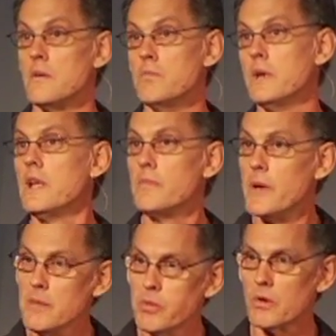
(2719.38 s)
Many
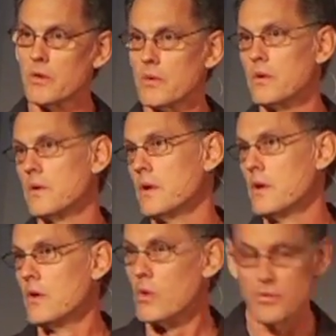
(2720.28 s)
people
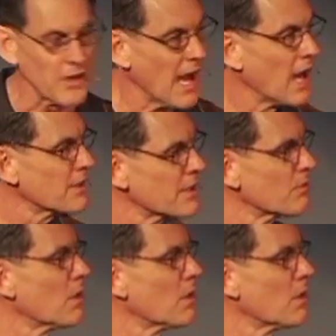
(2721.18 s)
were found in the